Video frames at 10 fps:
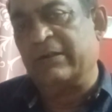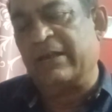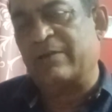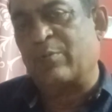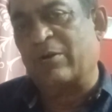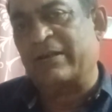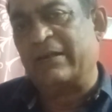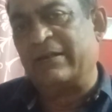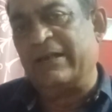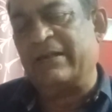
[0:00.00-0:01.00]
this
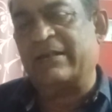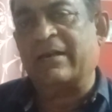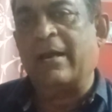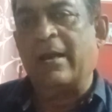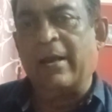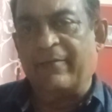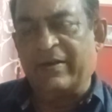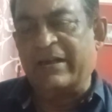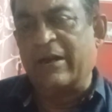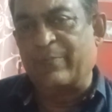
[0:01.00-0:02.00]

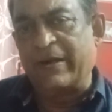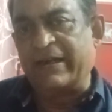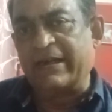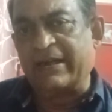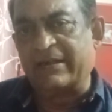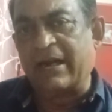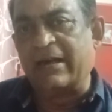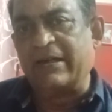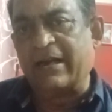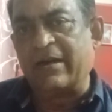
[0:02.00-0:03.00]
fingerprinting is
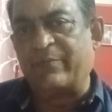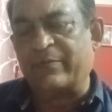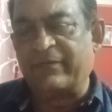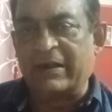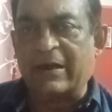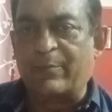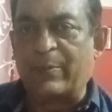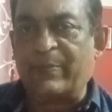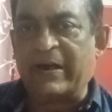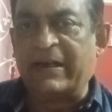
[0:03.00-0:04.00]
done, DNA
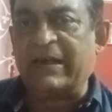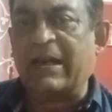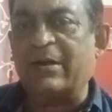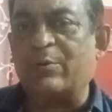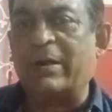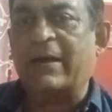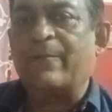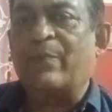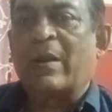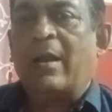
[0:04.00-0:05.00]
fingerprinting, and you can